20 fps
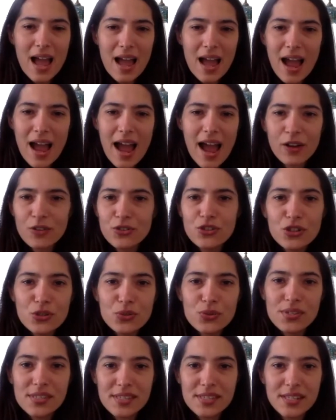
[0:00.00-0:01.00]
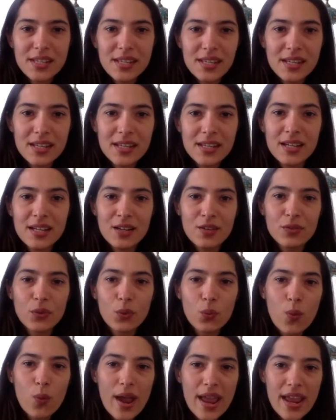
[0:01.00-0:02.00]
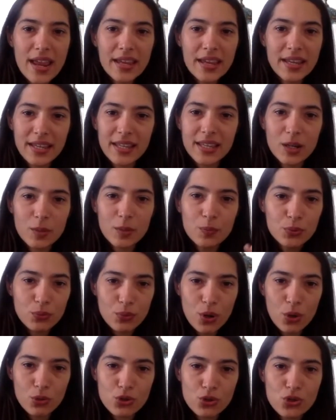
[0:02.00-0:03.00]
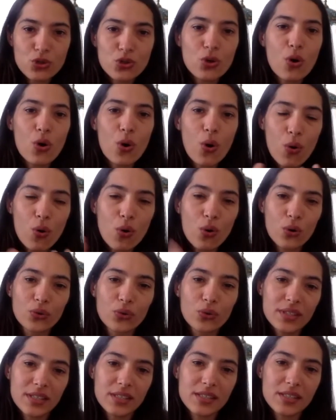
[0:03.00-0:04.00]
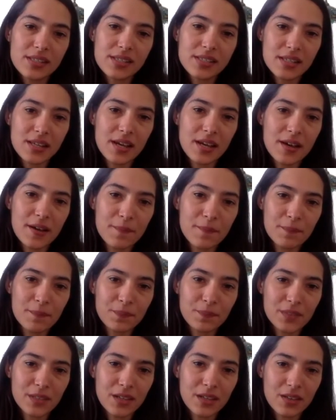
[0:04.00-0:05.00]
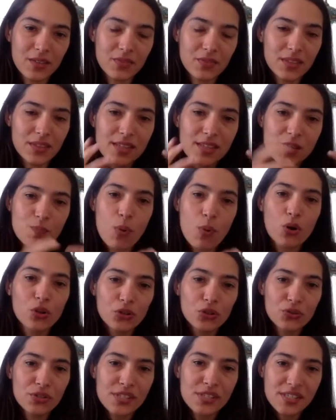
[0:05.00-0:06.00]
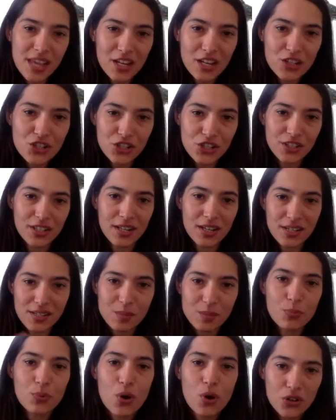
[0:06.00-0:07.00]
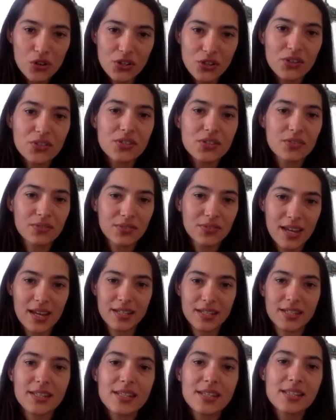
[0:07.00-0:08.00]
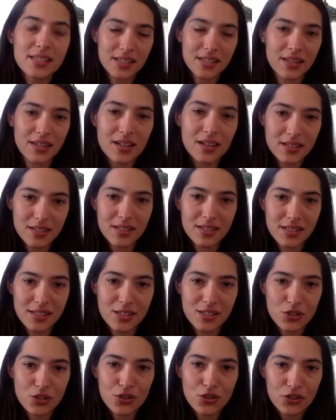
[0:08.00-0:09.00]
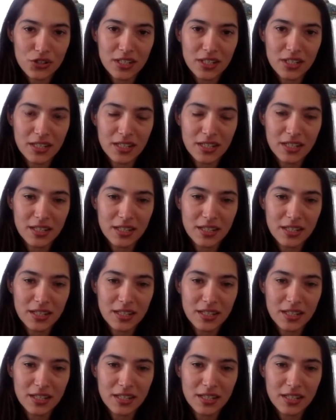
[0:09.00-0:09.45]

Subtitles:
How do you see the way he approached all this polarization that is a product of the 80s and 90s in Turkey?